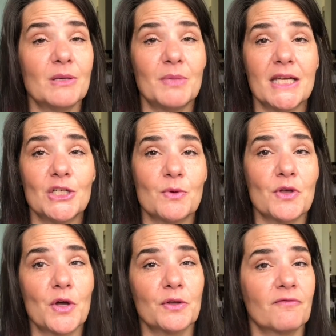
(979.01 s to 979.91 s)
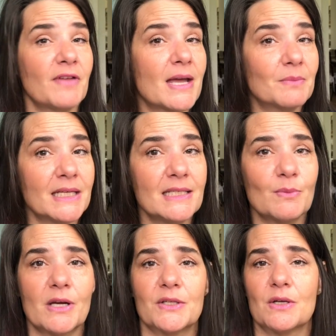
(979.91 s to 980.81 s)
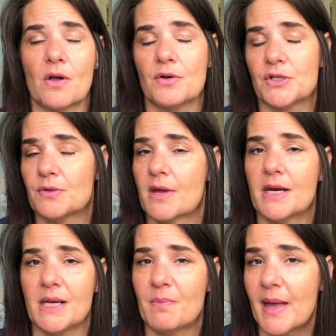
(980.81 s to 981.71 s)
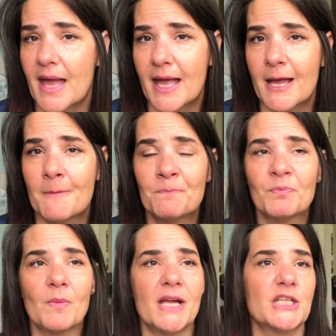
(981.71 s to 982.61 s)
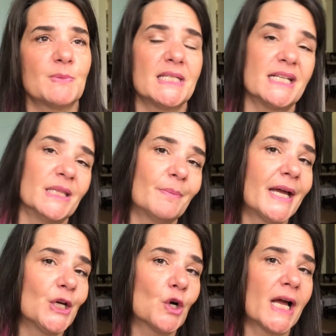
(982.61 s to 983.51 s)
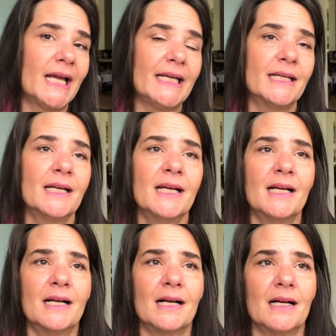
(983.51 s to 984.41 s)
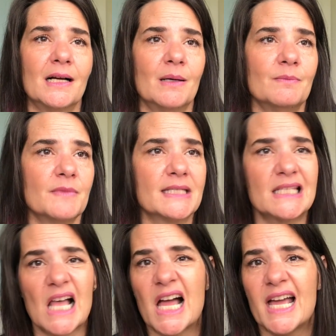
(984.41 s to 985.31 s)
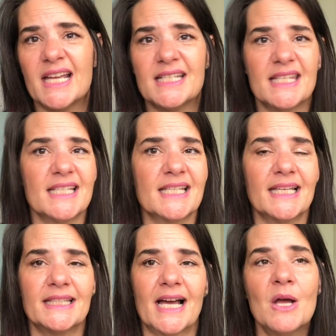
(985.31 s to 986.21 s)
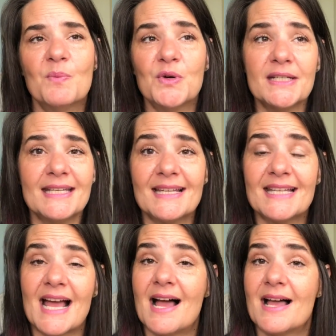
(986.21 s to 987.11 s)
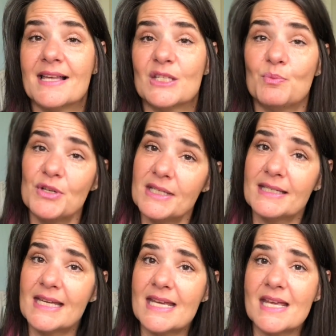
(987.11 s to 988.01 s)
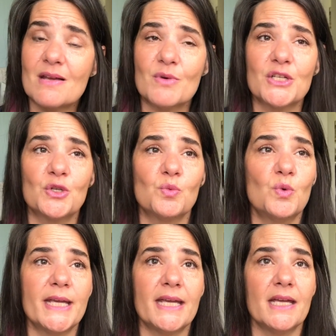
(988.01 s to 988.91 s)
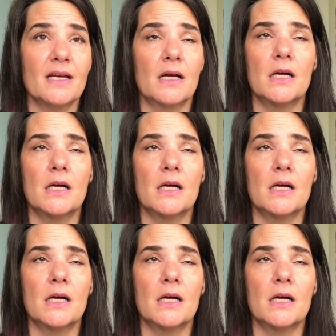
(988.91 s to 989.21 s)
beach with all the families. We also go to Serenity Bay. My husband's done the bike ride, the slides, things like that. Princess has Princess Cay, which we